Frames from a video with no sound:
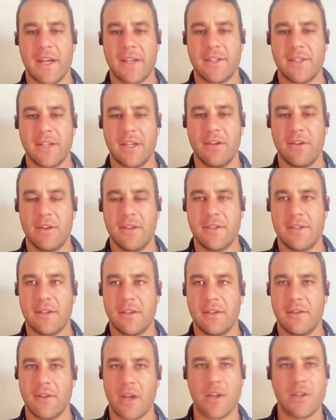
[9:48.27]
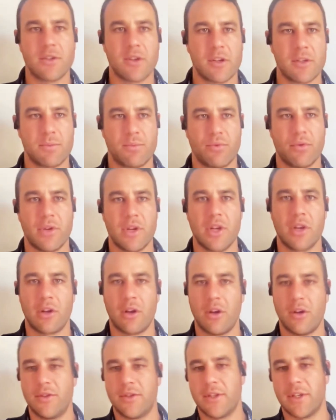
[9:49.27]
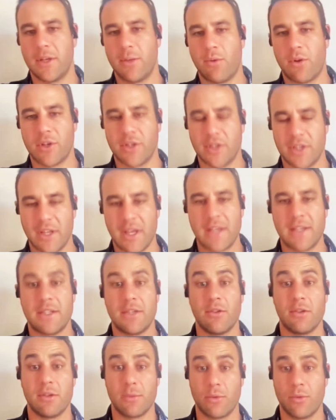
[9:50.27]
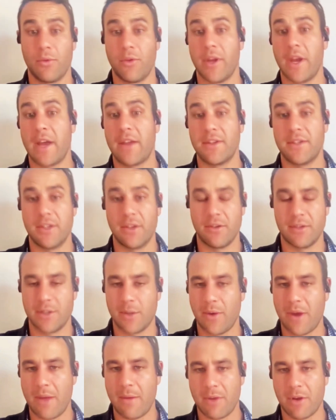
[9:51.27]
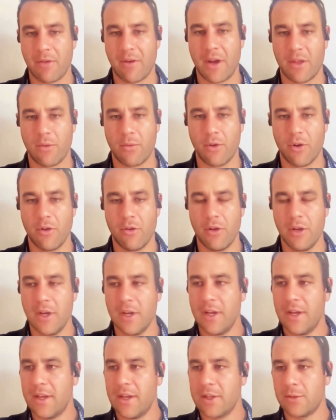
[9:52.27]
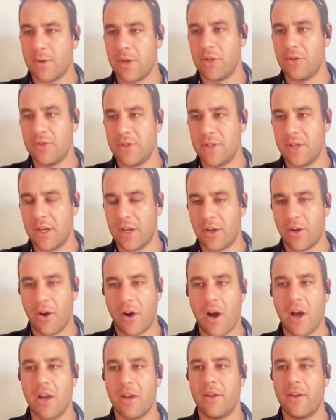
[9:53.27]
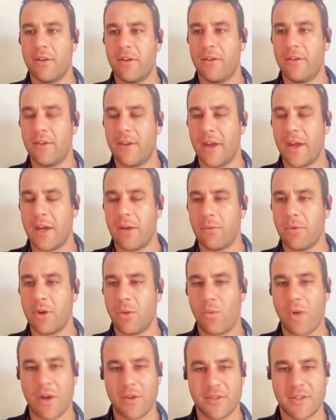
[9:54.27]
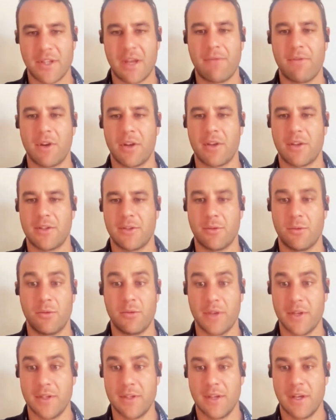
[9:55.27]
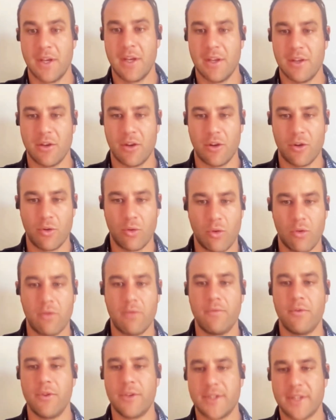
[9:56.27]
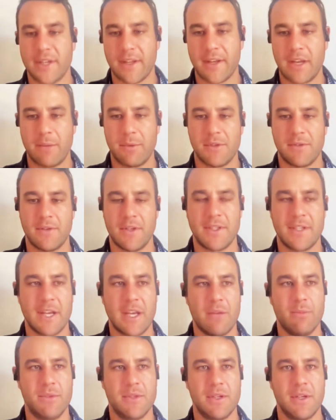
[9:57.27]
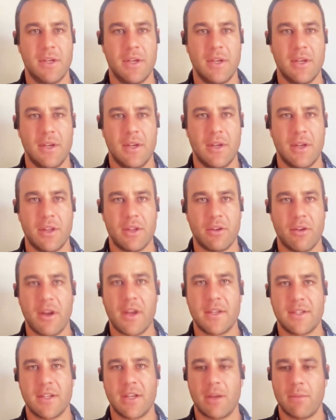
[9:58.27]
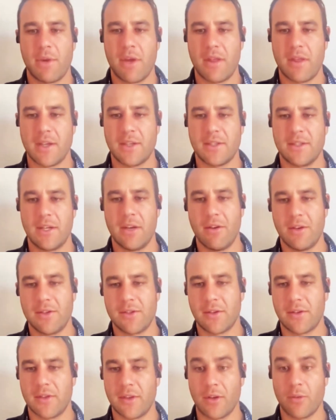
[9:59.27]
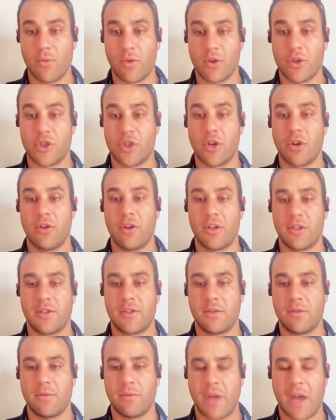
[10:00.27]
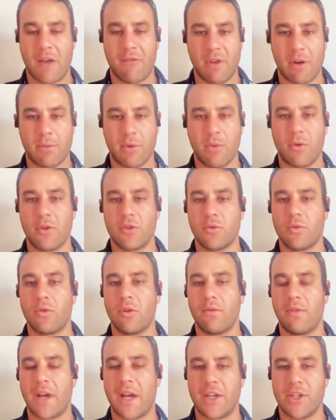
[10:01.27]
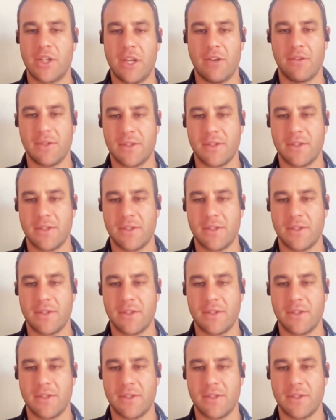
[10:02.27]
series, and so I was pretty closely watching that series with all the other series that were happening around the world. So we had New Zealand, Ireland, we had Wales, South Africa, so all these Northern versus Southern Hemisphere teams. the greatest thing about that series, and I think what showed us how rugby was all of last year,